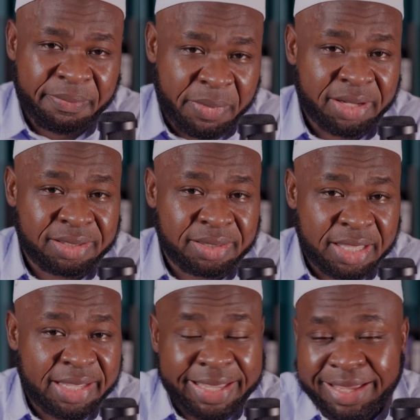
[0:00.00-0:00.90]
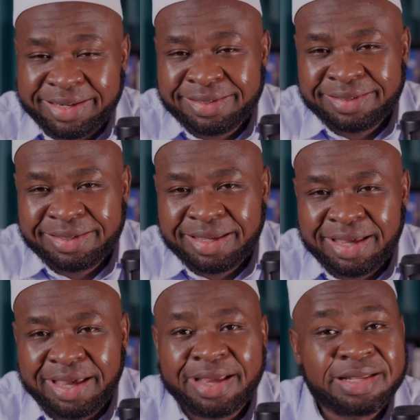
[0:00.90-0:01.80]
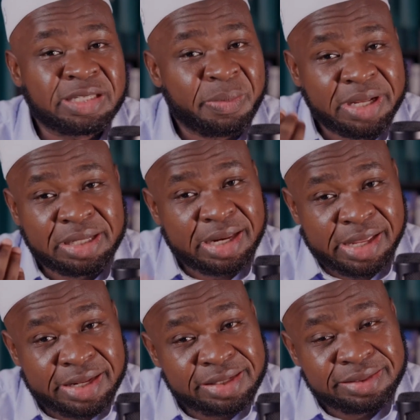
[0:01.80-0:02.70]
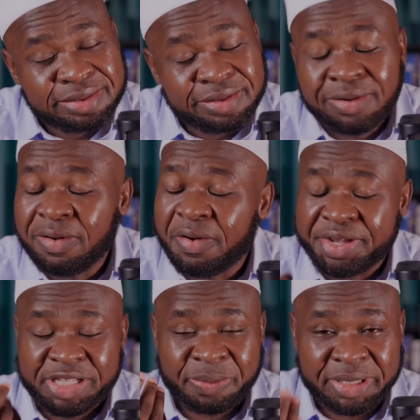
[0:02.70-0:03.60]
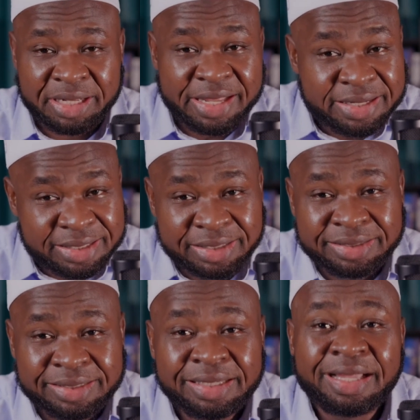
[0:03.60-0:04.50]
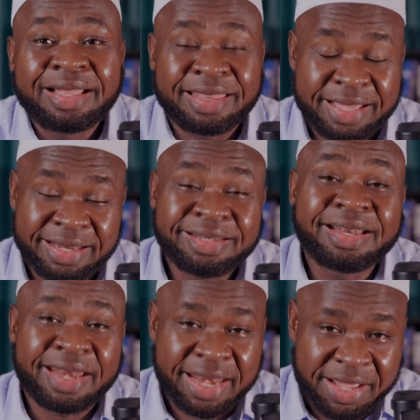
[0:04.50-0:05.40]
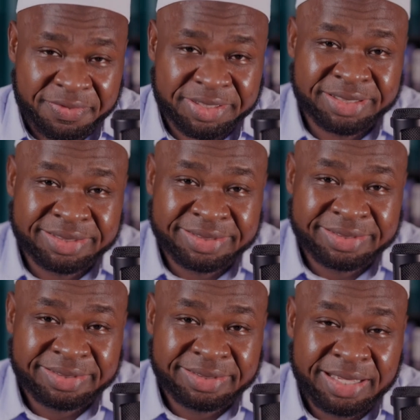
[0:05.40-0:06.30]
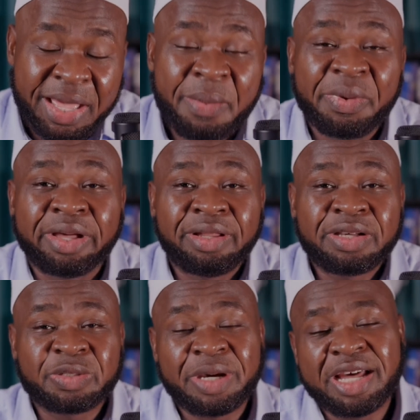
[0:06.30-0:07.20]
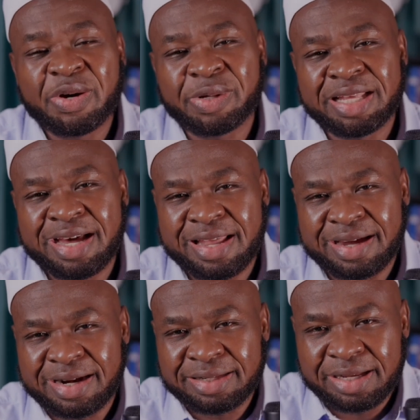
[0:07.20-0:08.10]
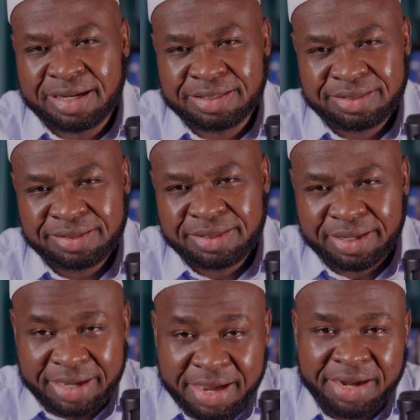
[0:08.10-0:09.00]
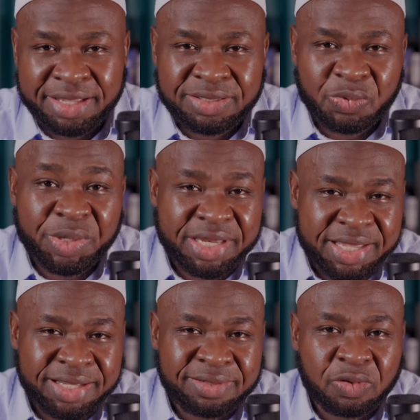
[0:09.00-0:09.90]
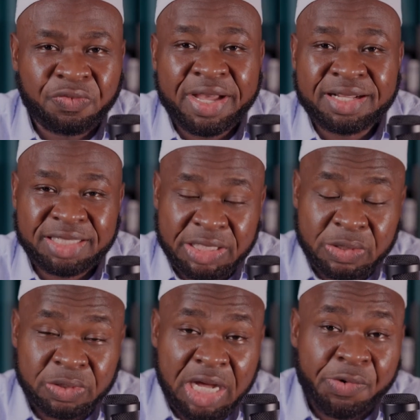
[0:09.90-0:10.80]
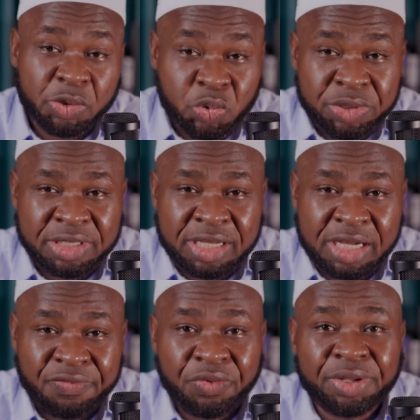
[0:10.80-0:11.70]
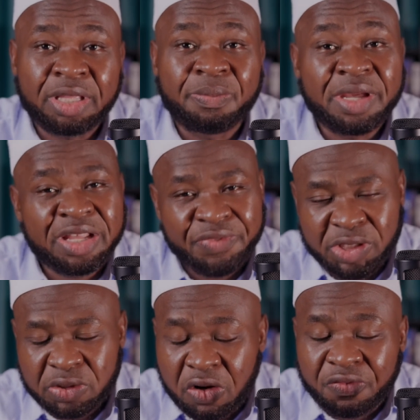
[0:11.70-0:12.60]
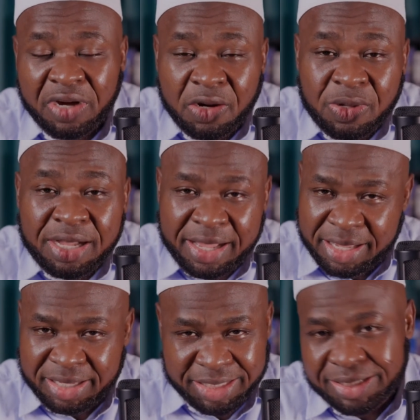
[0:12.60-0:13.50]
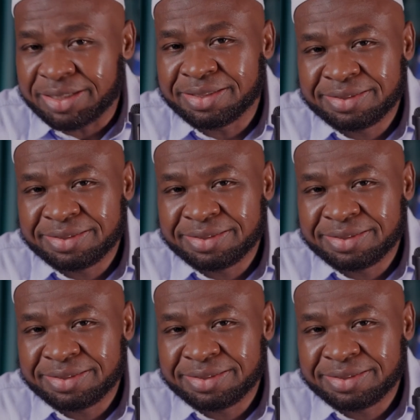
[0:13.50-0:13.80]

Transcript: But then again, it is better late, or it is better later than never. May Allah subhanahu wa ta'ala grant us the courage we need to fine-tune our dunya for the benefit of our akhirah.